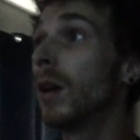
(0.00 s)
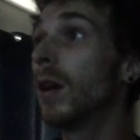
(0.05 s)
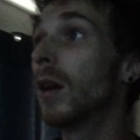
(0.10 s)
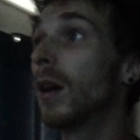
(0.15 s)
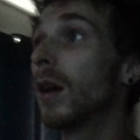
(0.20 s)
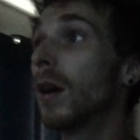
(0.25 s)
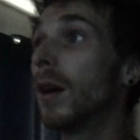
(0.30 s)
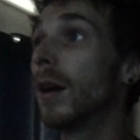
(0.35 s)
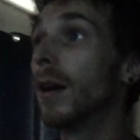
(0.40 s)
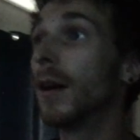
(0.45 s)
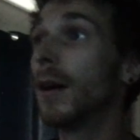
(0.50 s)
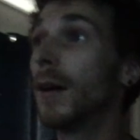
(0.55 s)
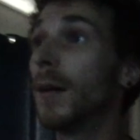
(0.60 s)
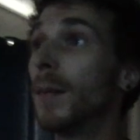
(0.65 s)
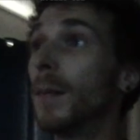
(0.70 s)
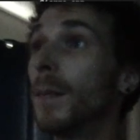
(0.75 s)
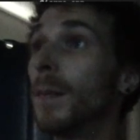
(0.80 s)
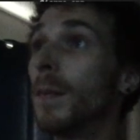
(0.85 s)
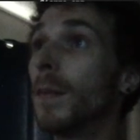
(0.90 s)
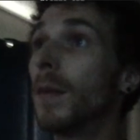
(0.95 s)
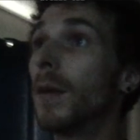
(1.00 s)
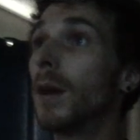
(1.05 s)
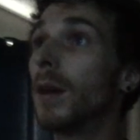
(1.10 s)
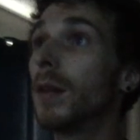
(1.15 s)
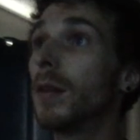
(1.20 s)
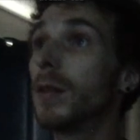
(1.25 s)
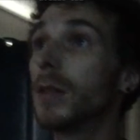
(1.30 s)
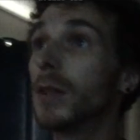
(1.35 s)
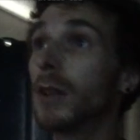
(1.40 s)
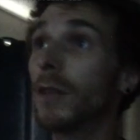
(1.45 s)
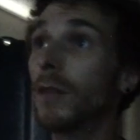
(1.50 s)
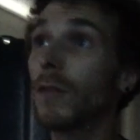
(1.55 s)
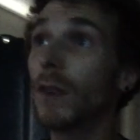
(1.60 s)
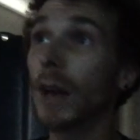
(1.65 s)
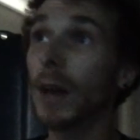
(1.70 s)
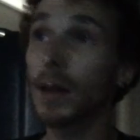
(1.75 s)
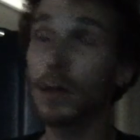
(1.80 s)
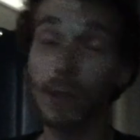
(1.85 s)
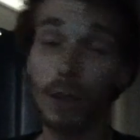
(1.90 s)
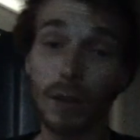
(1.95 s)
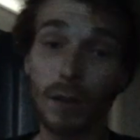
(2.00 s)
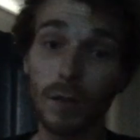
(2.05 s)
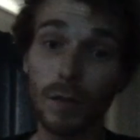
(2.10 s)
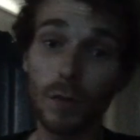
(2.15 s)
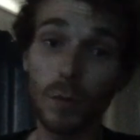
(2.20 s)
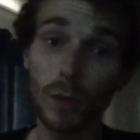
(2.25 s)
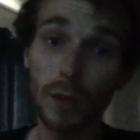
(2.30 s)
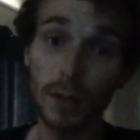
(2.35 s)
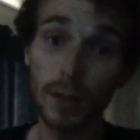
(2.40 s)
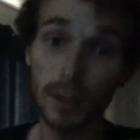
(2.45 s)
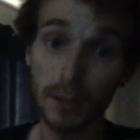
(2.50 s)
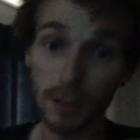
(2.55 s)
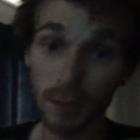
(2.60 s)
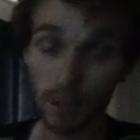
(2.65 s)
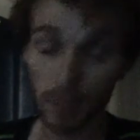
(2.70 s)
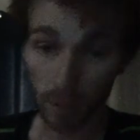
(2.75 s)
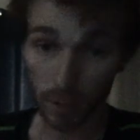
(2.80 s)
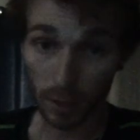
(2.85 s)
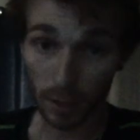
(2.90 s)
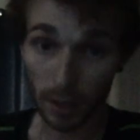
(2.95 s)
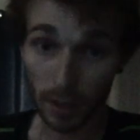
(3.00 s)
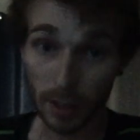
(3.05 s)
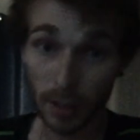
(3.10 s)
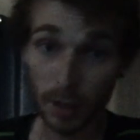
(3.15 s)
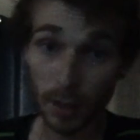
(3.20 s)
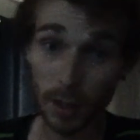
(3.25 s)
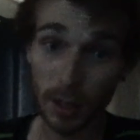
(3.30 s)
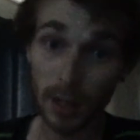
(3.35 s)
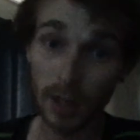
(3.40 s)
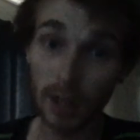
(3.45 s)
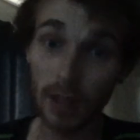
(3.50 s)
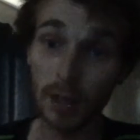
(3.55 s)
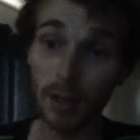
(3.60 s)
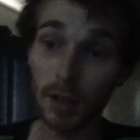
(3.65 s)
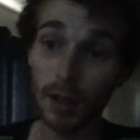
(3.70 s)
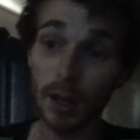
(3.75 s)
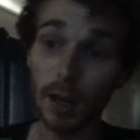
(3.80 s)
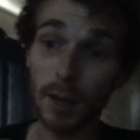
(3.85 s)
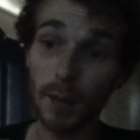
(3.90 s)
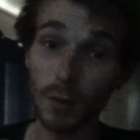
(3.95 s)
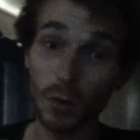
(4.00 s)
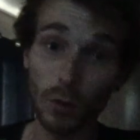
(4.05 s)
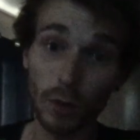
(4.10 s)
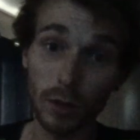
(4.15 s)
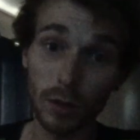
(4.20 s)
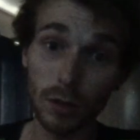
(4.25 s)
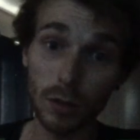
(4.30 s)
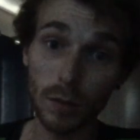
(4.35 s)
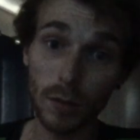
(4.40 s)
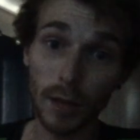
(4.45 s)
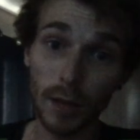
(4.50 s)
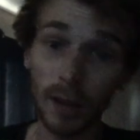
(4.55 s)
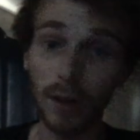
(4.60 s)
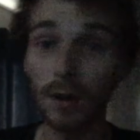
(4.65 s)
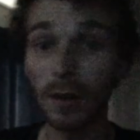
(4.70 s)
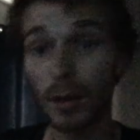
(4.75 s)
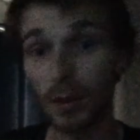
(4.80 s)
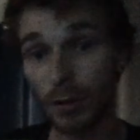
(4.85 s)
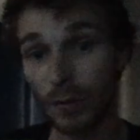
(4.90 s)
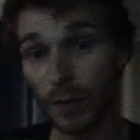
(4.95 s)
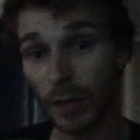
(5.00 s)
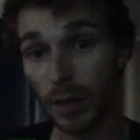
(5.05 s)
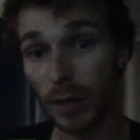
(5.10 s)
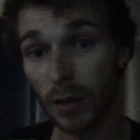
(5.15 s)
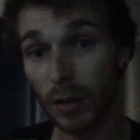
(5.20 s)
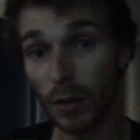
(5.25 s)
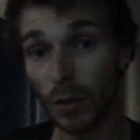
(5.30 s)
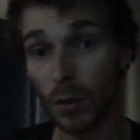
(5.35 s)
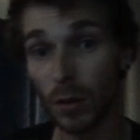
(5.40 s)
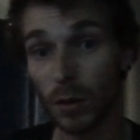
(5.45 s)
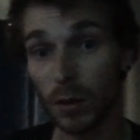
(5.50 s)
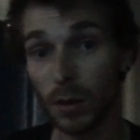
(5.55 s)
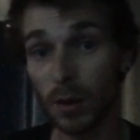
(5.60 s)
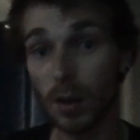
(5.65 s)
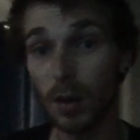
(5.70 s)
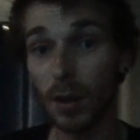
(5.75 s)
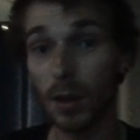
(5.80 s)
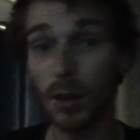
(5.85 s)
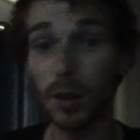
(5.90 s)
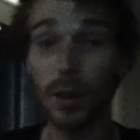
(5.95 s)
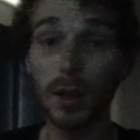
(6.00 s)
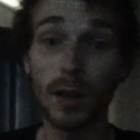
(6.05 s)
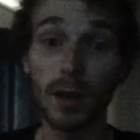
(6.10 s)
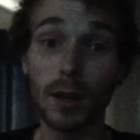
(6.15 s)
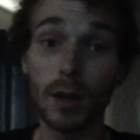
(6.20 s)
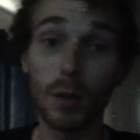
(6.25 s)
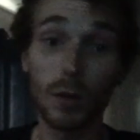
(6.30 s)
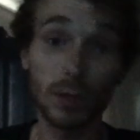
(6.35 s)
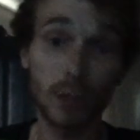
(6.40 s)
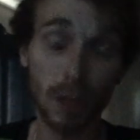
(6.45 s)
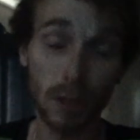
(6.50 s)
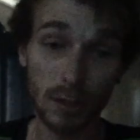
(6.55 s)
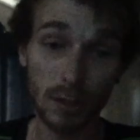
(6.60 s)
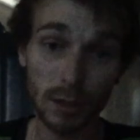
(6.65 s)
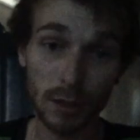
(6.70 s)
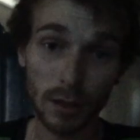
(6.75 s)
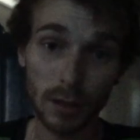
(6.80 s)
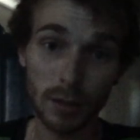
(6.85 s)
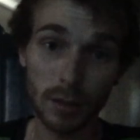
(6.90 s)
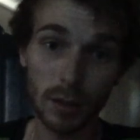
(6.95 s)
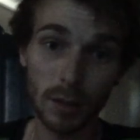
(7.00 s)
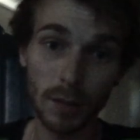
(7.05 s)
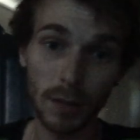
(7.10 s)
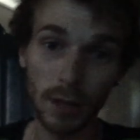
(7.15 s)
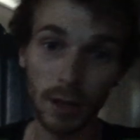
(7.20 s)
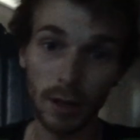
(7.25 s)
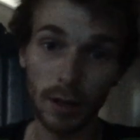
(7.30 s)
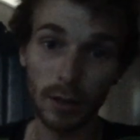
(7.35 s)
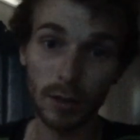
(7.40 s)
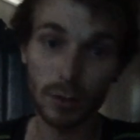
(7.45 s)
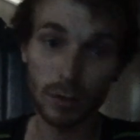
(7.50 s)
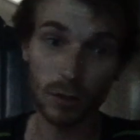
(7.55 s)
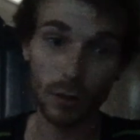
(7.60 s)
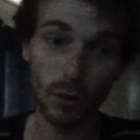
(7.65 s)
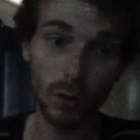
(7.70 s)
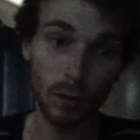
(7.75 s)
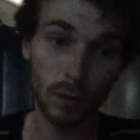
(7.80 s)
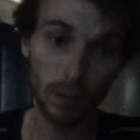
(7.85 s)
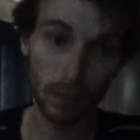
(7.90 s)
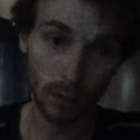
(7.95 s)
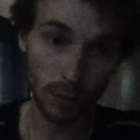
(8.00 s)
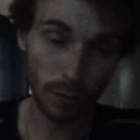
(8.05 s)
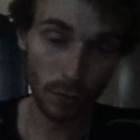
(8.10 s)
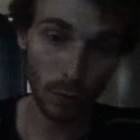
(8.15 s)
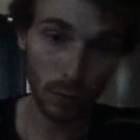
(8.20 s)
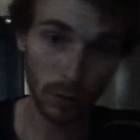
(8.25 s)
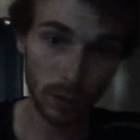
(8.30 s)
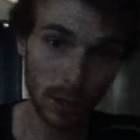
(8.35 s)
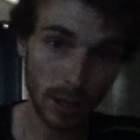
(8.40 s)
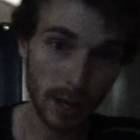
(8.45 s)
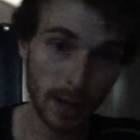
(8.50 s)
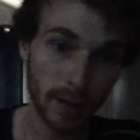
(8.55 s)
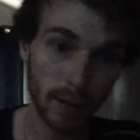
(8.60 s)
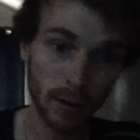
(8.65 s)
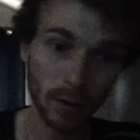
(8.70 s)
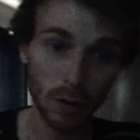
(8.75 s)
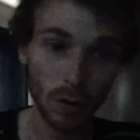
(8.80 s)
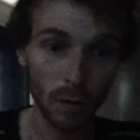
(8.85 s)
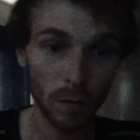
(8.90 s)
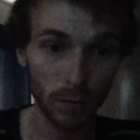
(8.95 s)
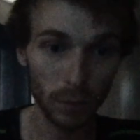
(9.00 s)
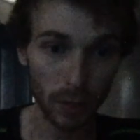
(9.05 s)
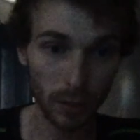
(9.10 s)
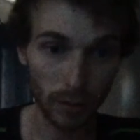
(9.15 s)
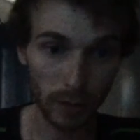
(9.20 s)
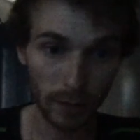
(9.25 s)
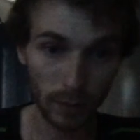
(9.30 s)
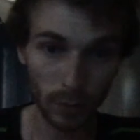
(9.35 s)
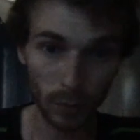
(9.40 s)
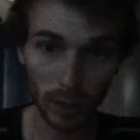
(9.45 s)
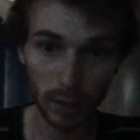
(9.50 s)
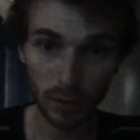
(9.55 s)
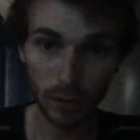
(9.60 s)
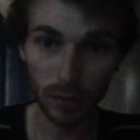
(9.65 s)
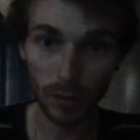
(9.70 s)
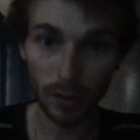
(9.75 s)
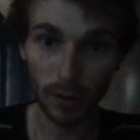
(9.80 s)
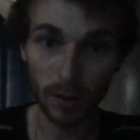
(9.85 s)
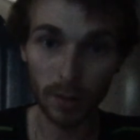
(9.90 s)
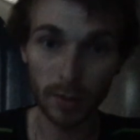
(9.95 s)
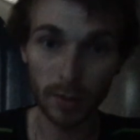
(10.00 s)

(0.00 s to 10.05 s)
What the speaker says: Other than the fact of when this is done, I'm going to make another video, which I discussed in the beginning. So look forward to that. Hopefully you don't have to wait too long.